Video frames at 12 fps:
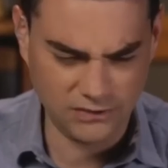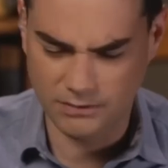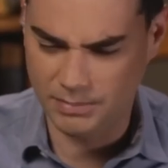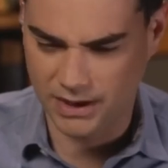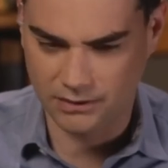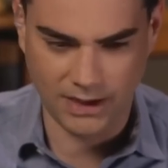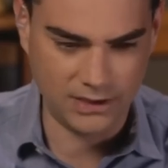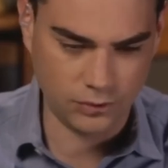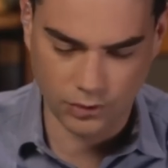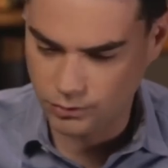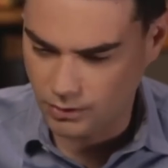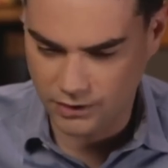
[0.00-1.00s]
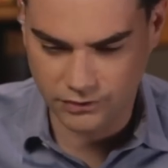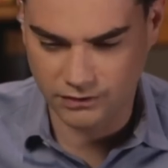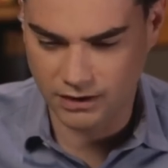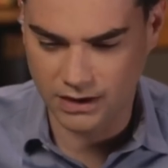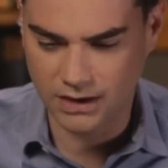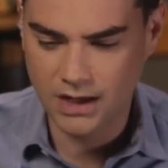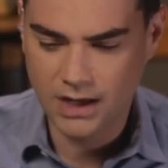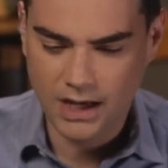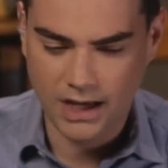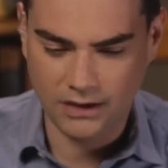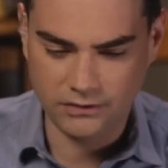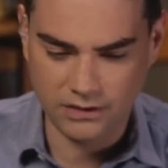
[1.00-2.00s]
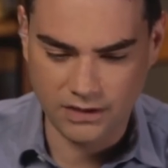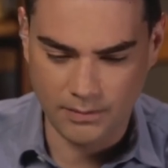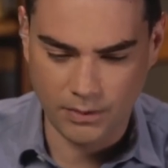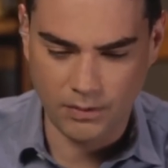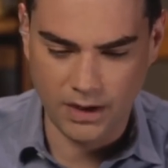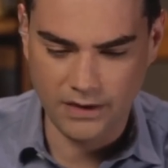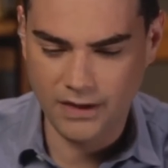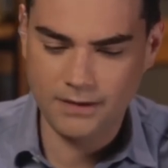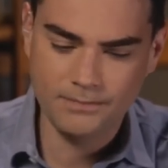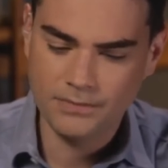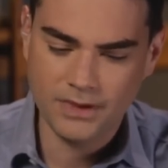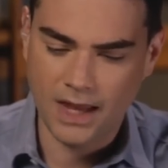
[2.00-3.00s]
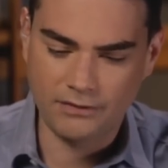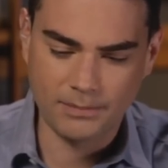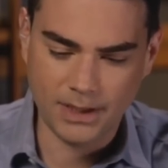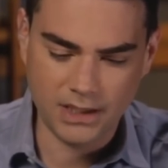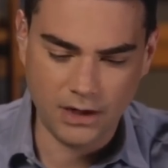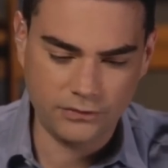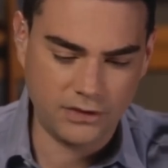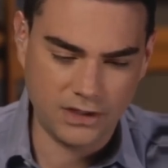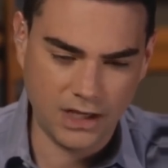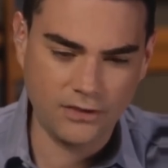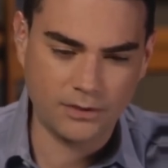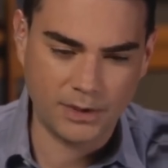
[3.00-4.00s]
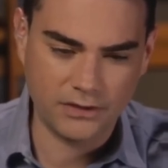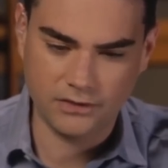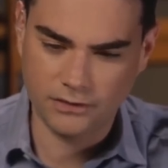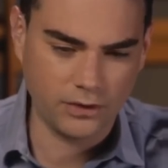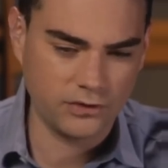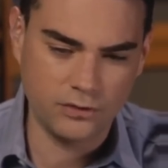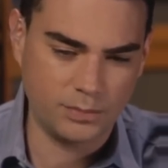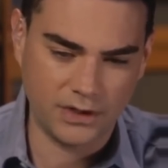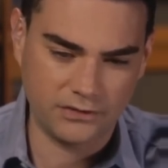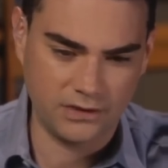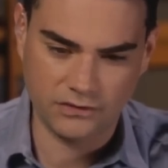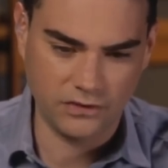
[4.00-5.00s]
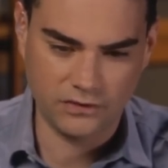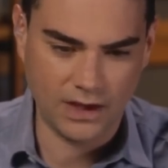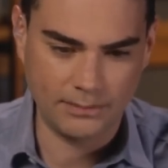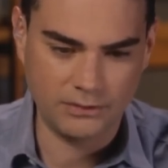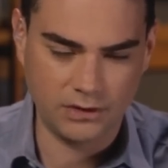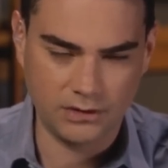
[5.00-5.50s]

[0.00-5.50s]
easy pick, right? George Washington as number one. And then everybody knows that the other president, there are only two presidents in this top